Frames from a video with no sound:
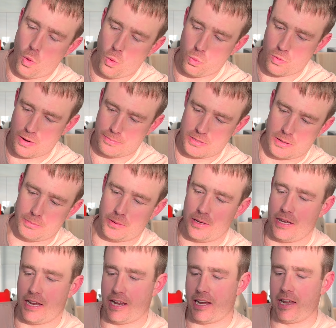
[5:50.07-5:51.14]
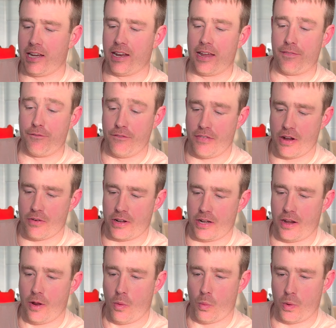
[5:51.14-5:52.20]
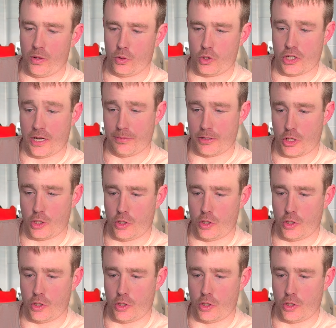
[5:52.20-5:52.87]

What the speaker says: all wrapped up in a very well-shaped